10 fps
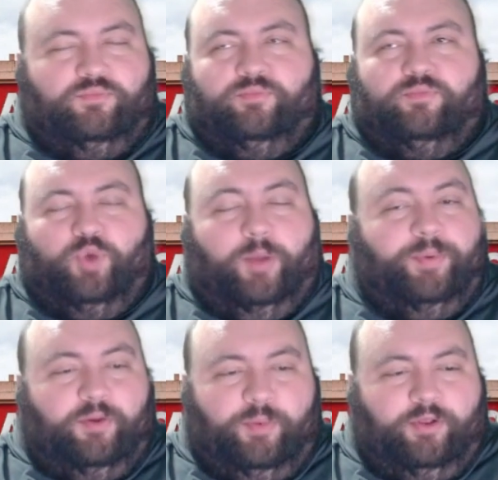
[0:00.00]

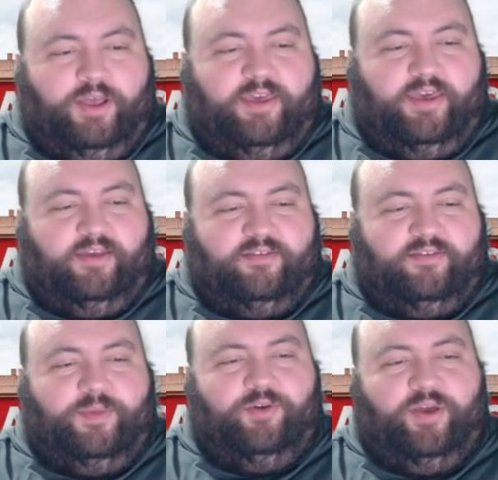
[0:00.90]
reputable, I guess, to
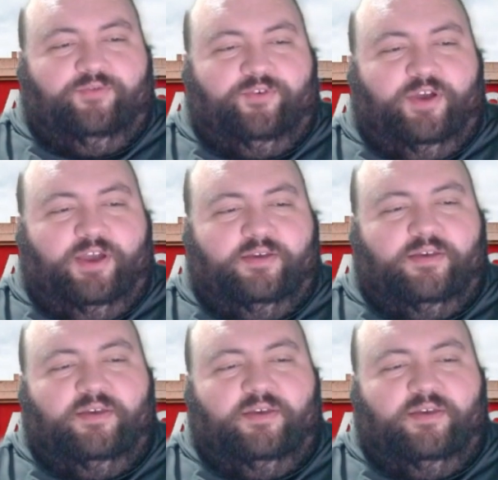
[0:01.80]
be quite frank.